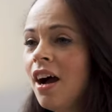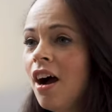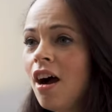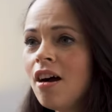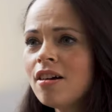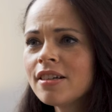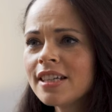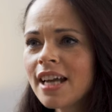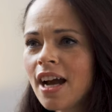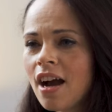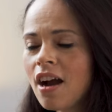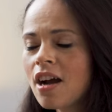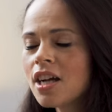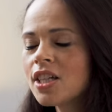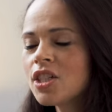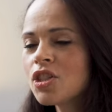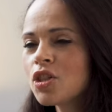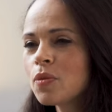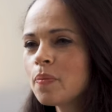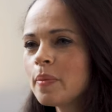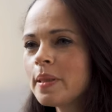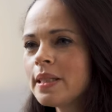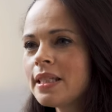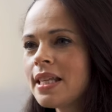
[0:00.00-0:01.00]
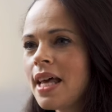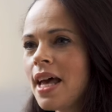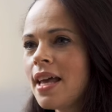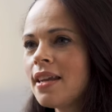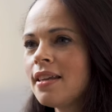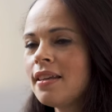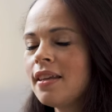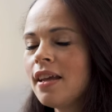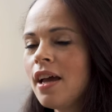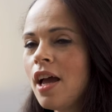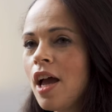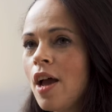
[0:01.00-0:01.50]
Oh yeah, hundred
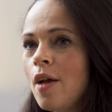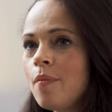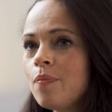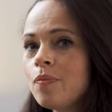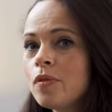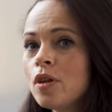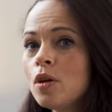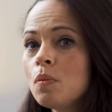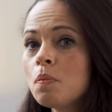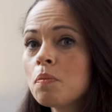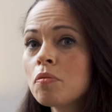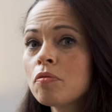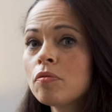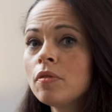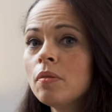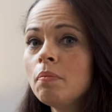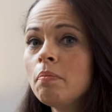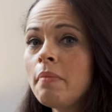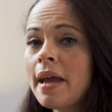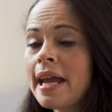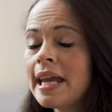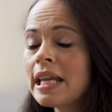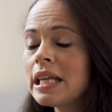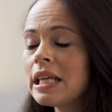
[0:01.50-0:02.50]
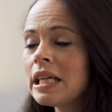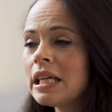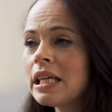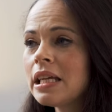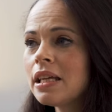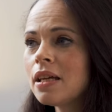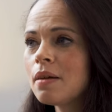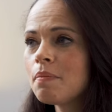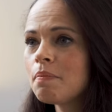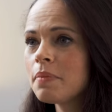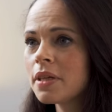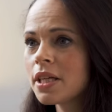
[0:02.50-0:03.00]
percent. And um,
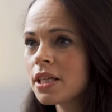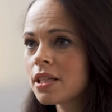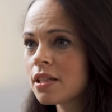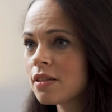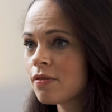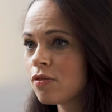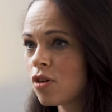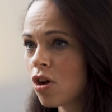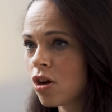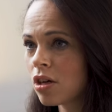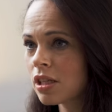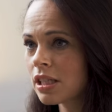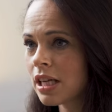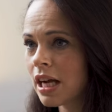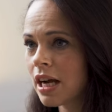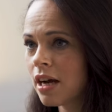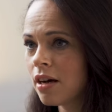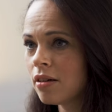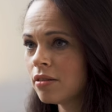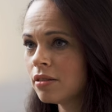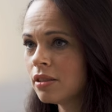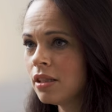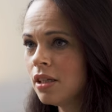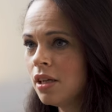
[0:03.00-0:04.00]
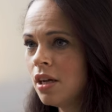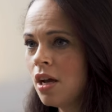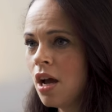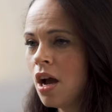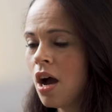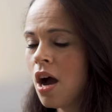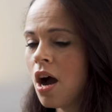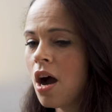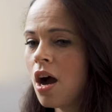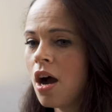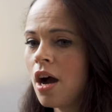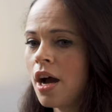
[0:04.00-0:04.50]
mainly because of lockdown,
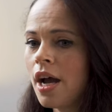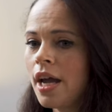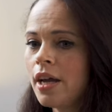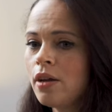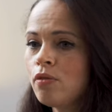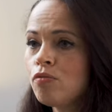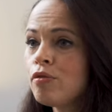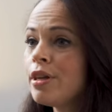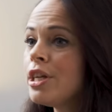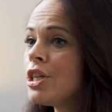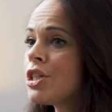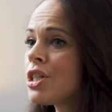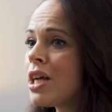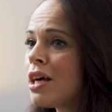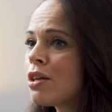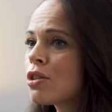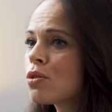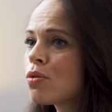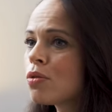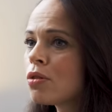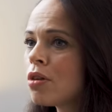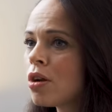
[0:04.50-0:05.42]
I reached out to a